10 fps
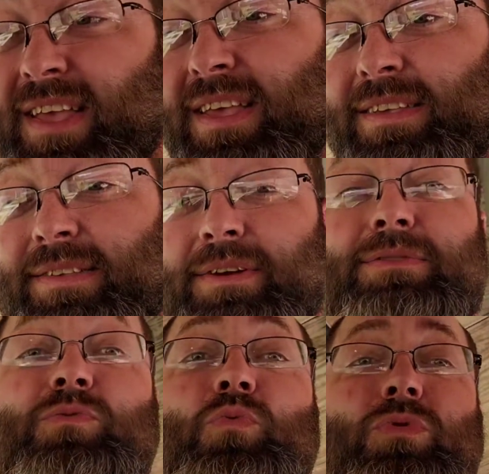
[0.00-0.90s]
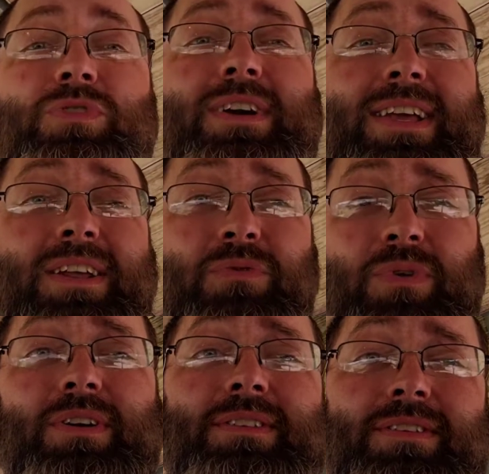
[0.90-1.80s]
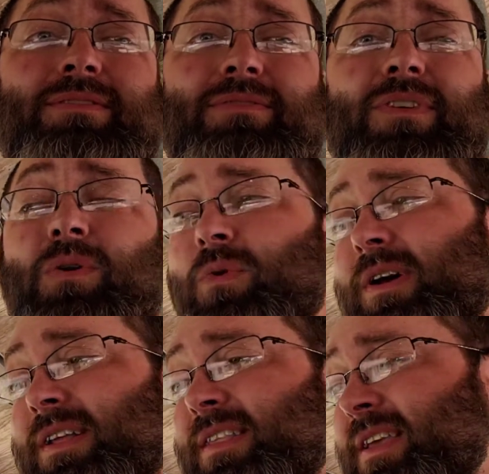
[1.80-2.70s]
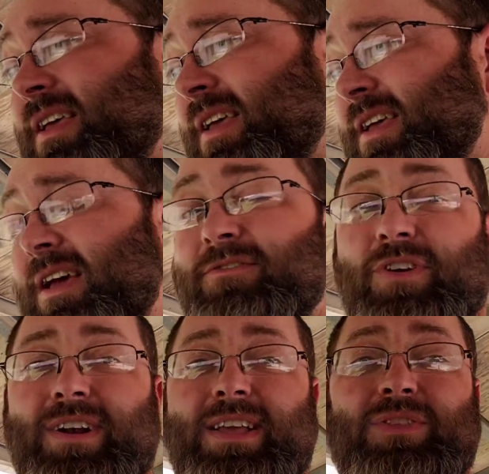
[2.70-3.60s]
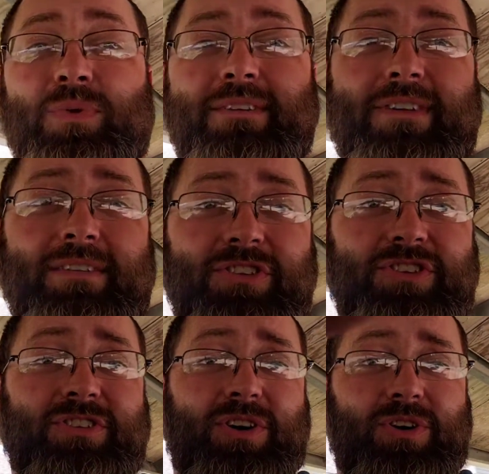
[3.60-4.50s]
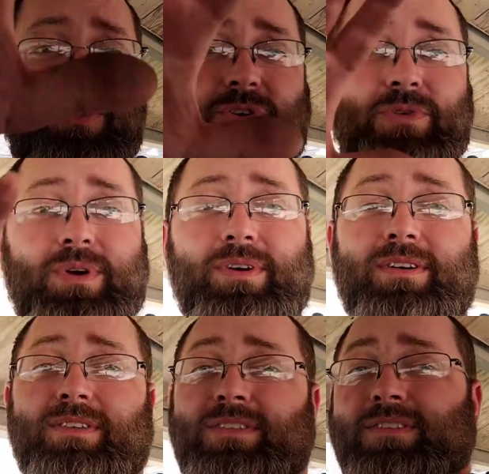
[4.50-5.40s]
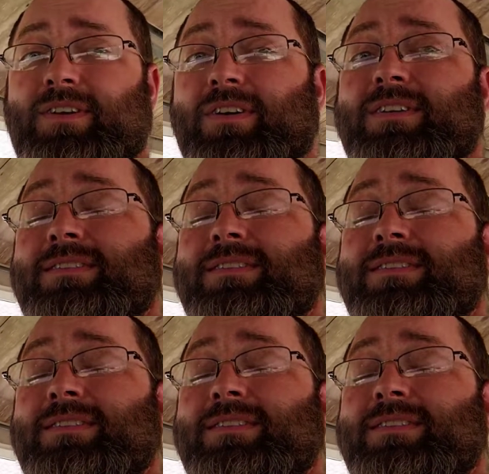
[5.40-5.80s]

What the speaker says: So we'll try to get it where I want it. I'm trying to get 25 inches all the way around on this car.